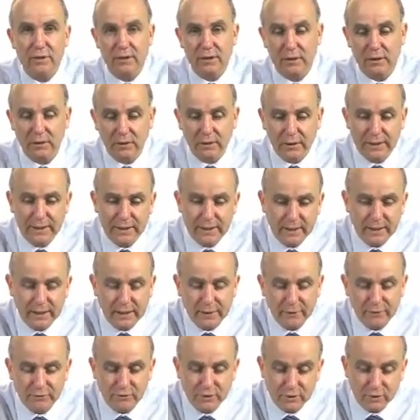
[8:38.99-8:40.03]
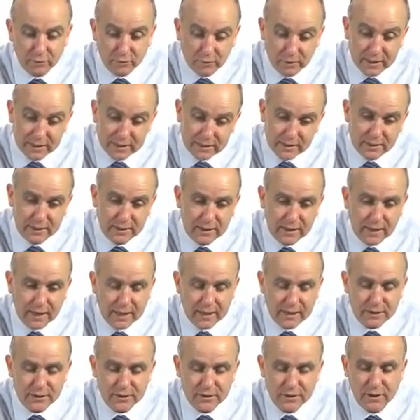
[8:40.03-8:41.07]
So the leading country, the reason it
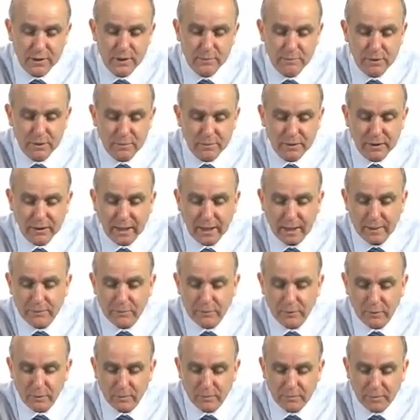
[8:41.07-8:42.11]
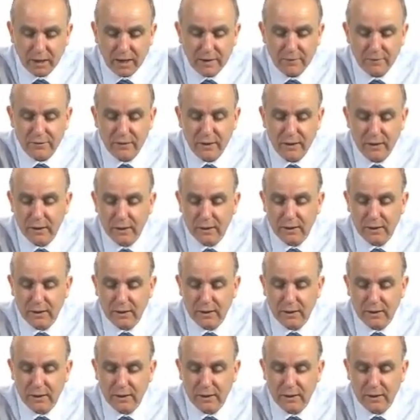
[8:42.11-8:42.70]
has GDP per capita above